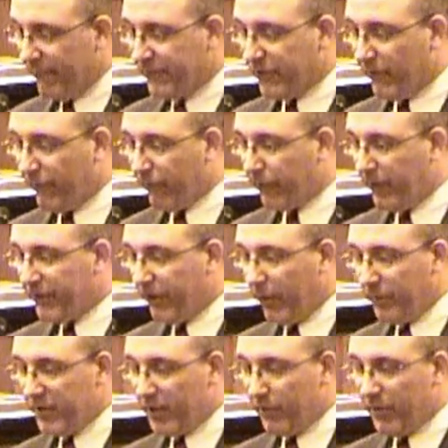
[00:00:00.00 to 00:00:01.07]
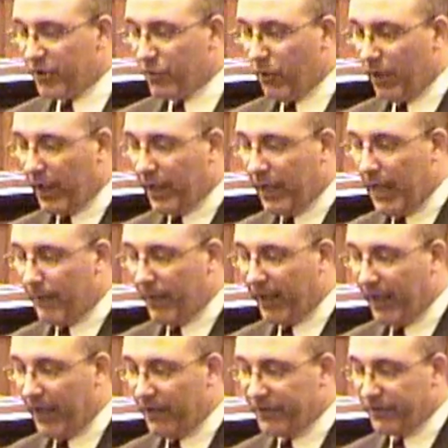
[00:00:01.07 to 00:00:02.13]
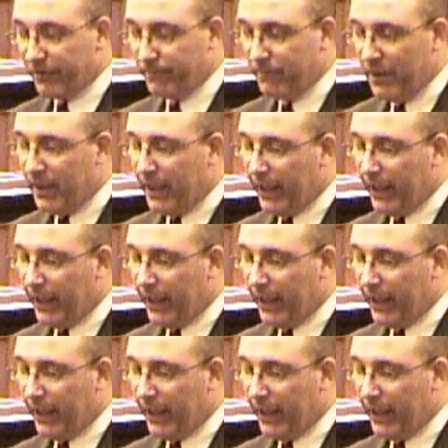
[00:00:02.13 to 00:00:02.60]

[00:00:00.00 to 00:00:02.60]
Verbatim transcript: I've served three terms on the Mishawaka County Council,